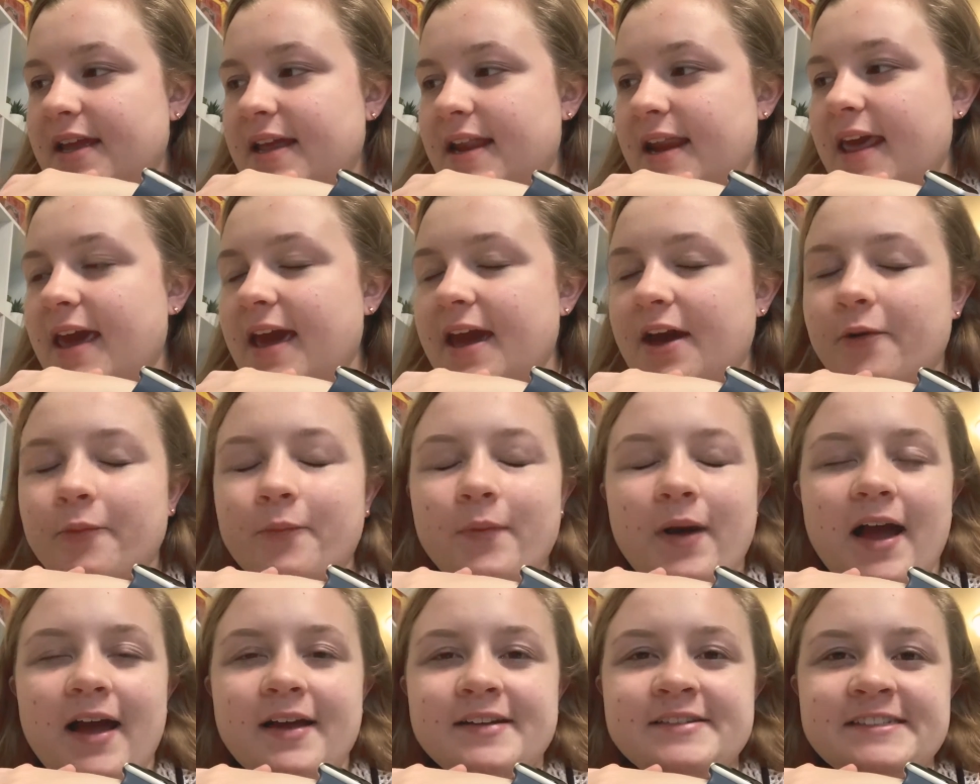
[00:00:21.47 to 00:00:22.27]
Now,
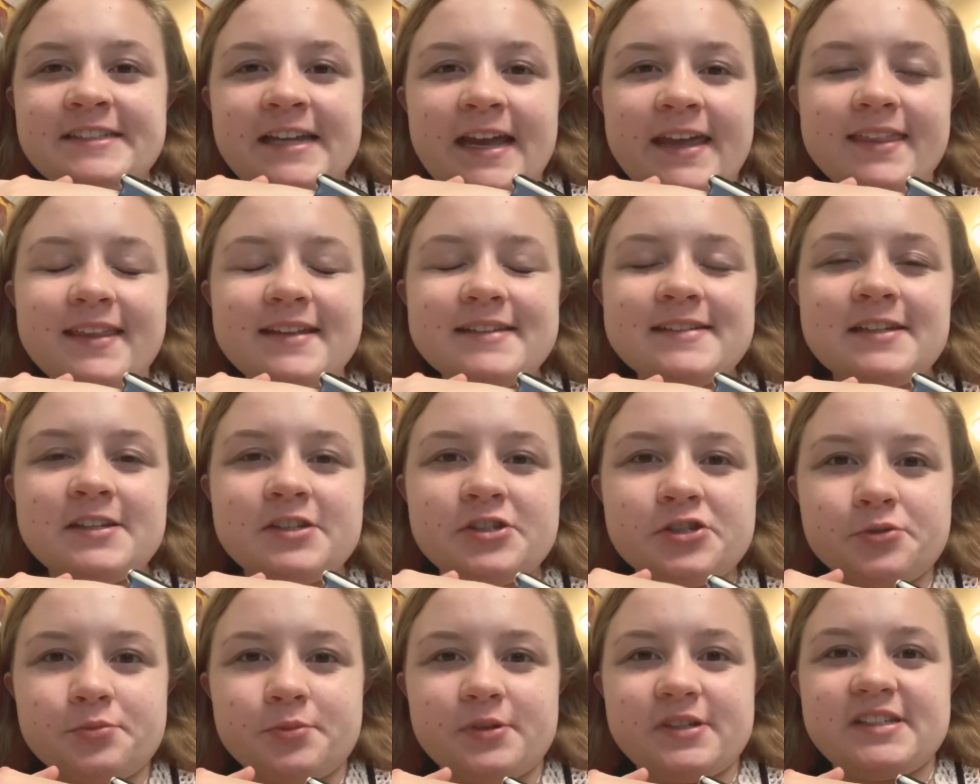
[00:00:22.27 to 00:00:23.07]
I say this
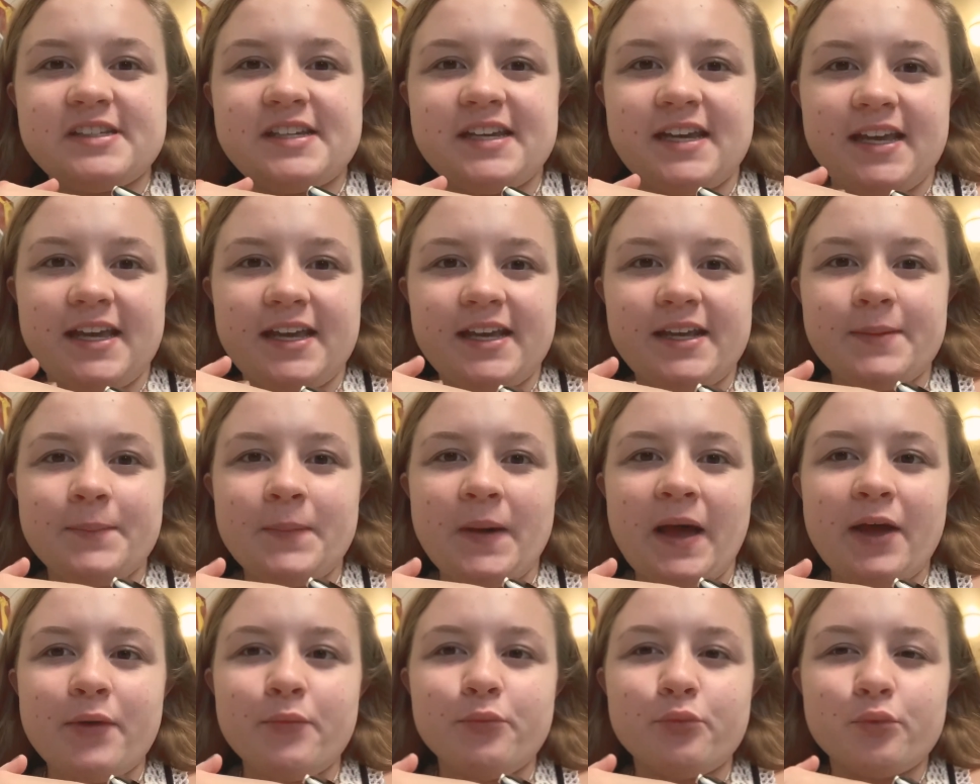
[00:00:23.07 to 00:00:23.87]
is a routine,
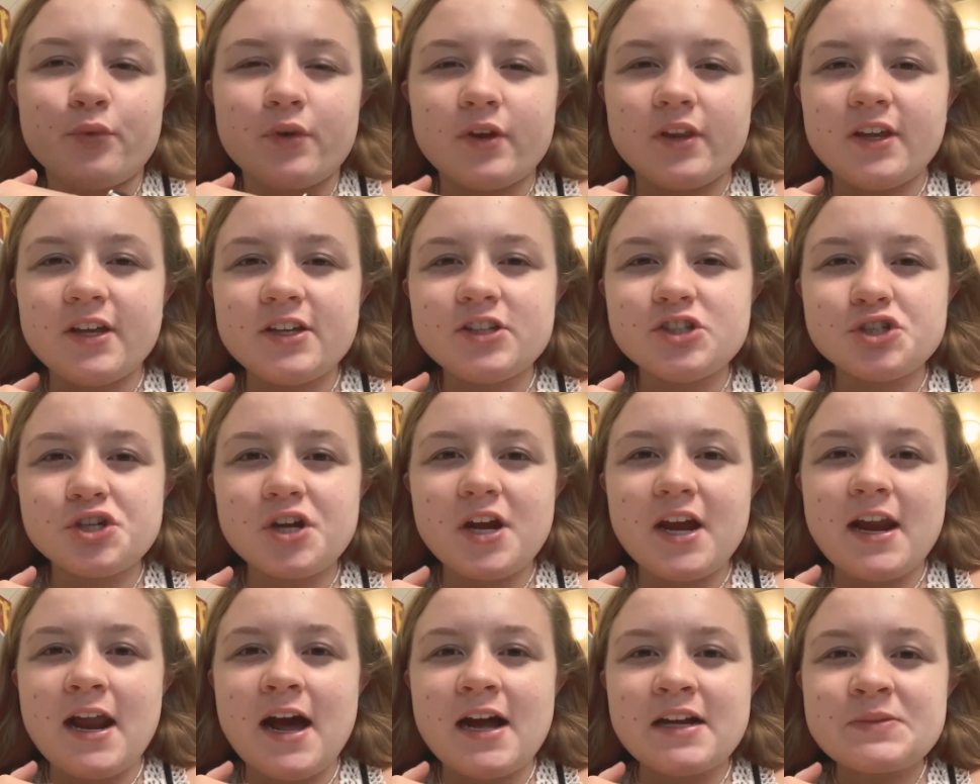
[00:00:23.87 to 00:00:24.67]
but I really
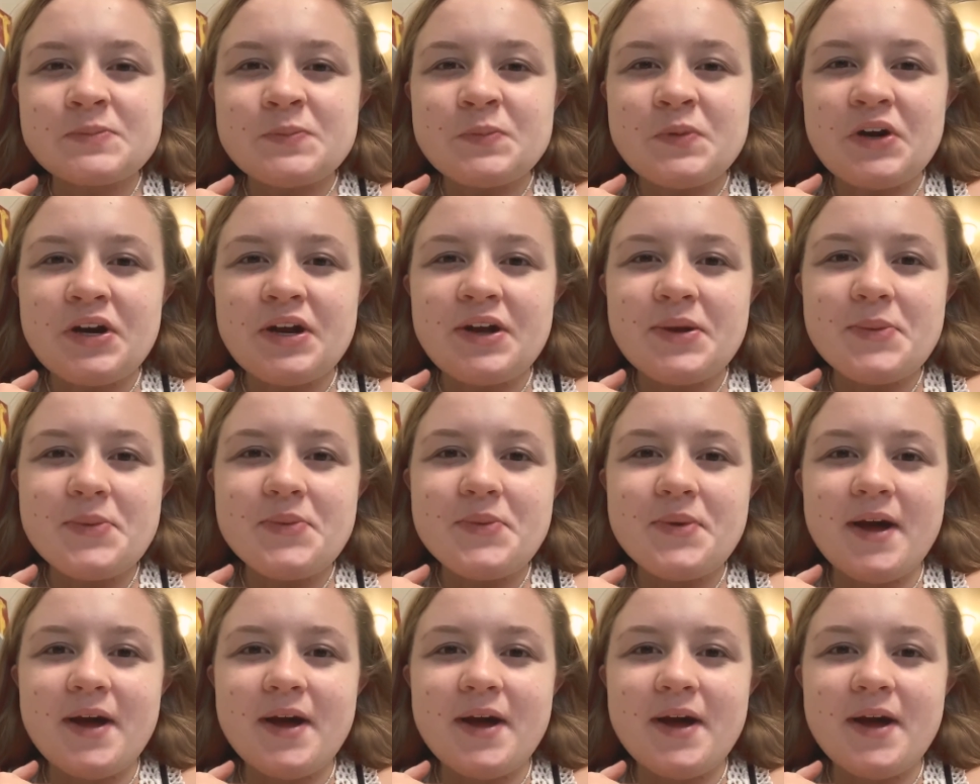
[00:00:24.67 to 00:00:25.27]
try not to put